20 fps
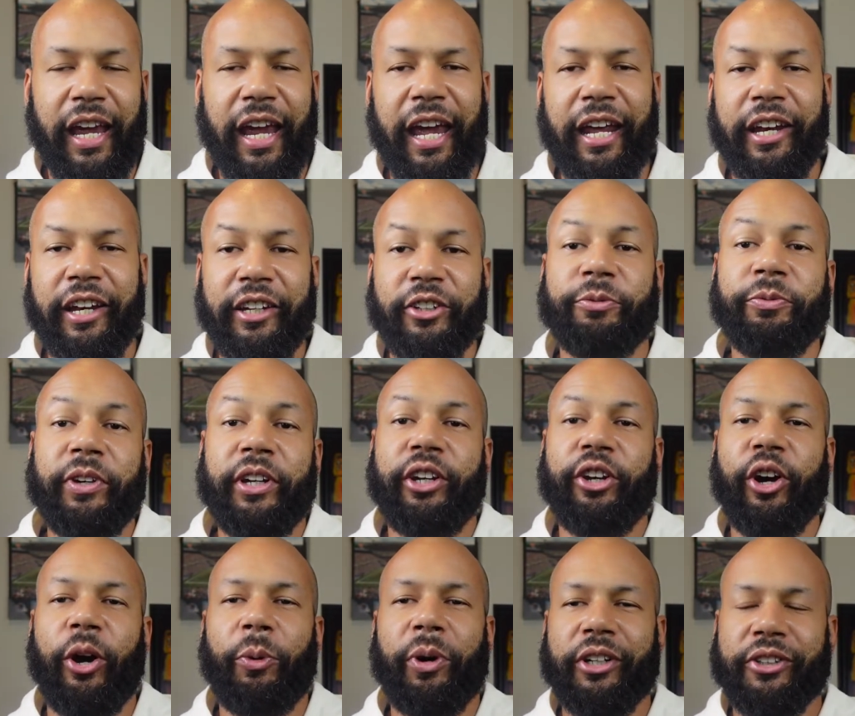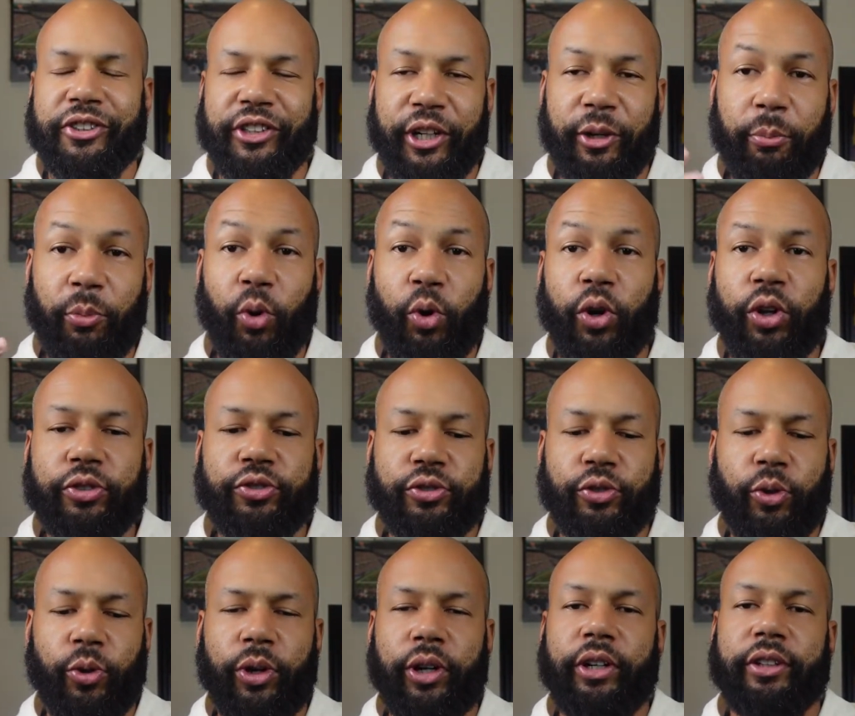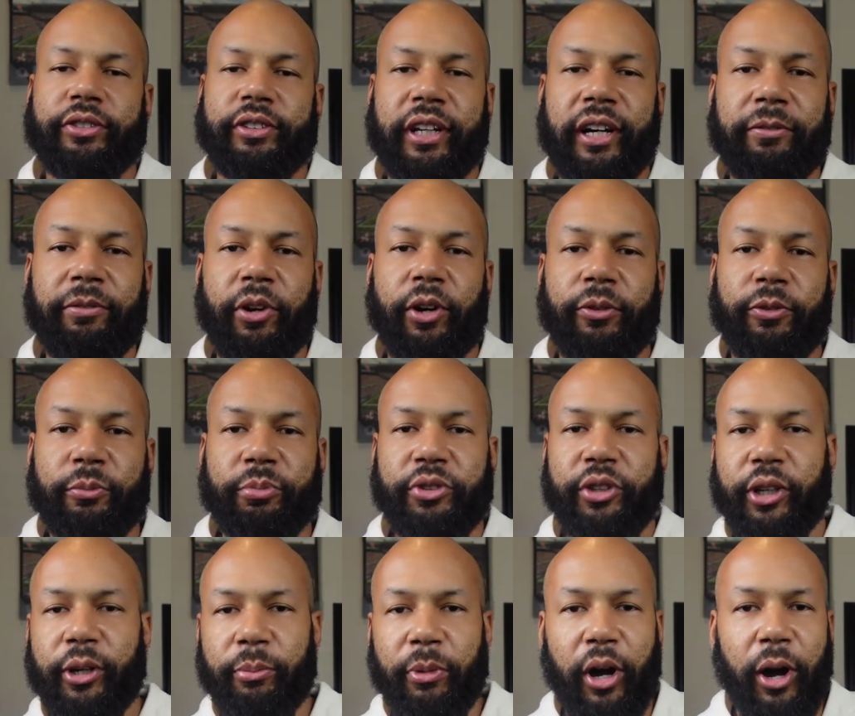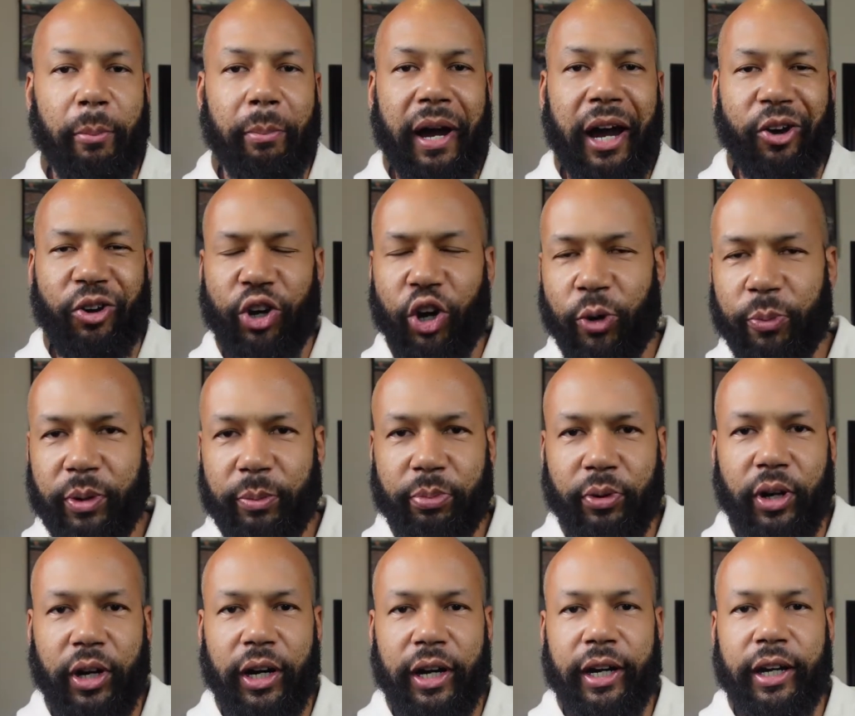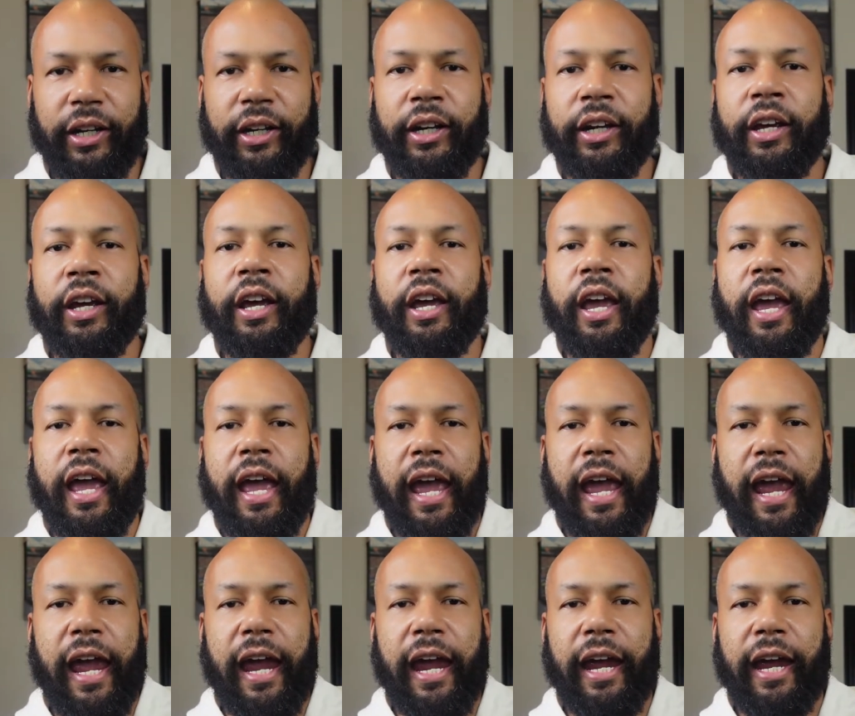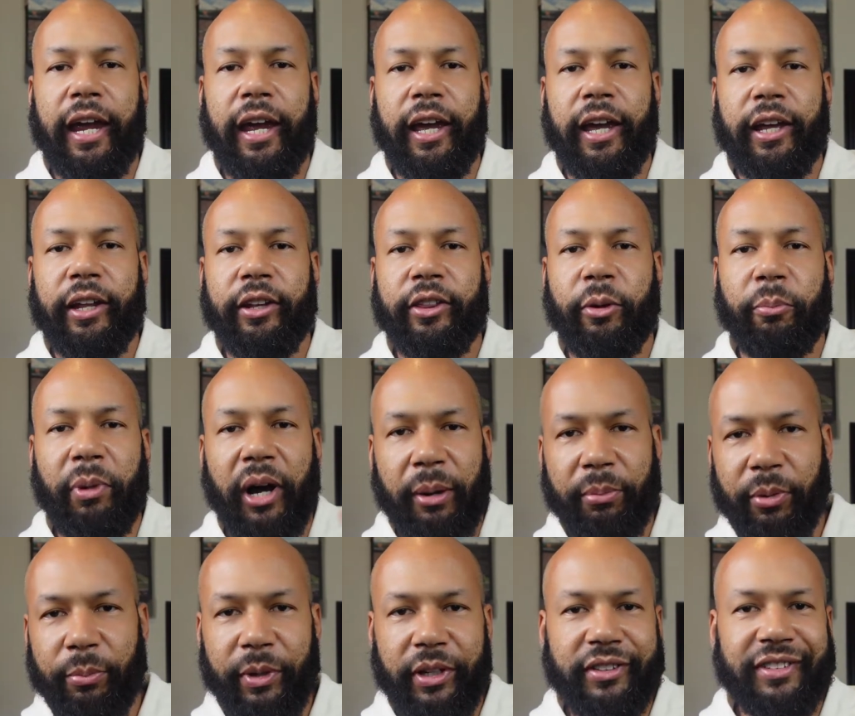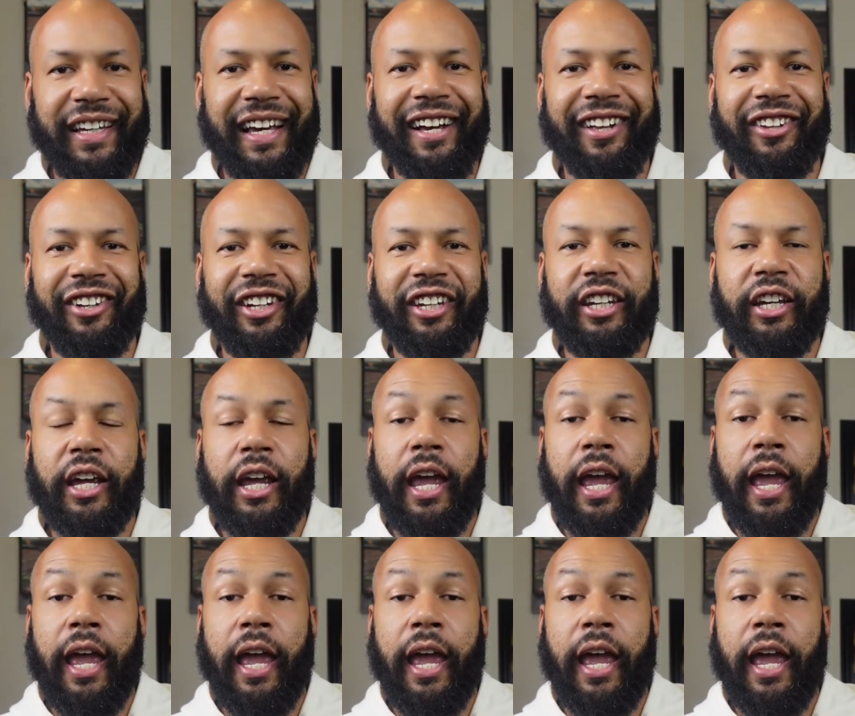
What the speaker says: And in this video, I want to share more stories that I've heard from Tim about Kobe Bryant and the Mamba mentality,